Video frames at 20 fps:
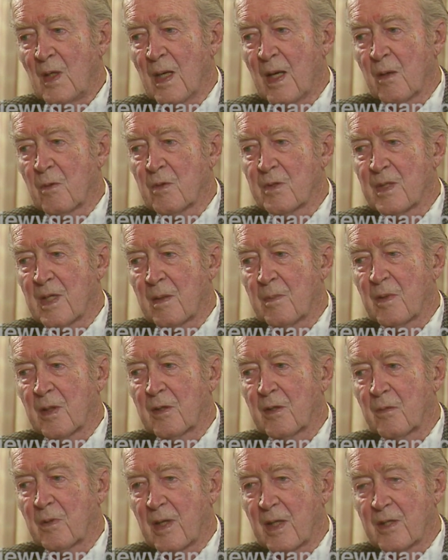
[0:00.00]
I was able to
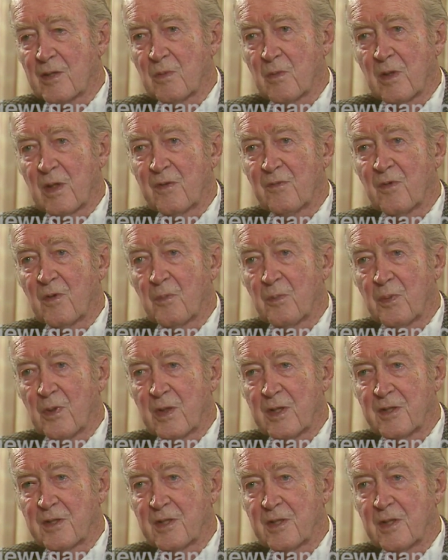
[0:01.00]
graduate from
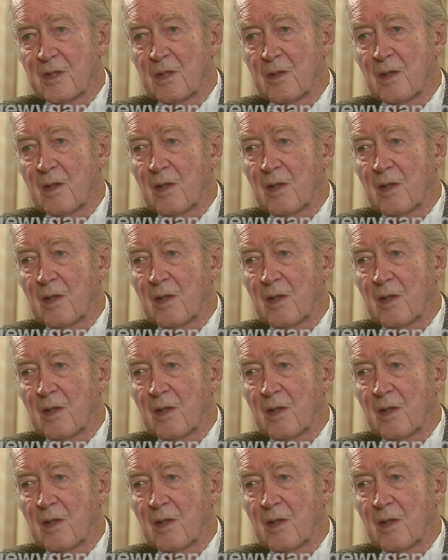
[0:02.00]
Princeton.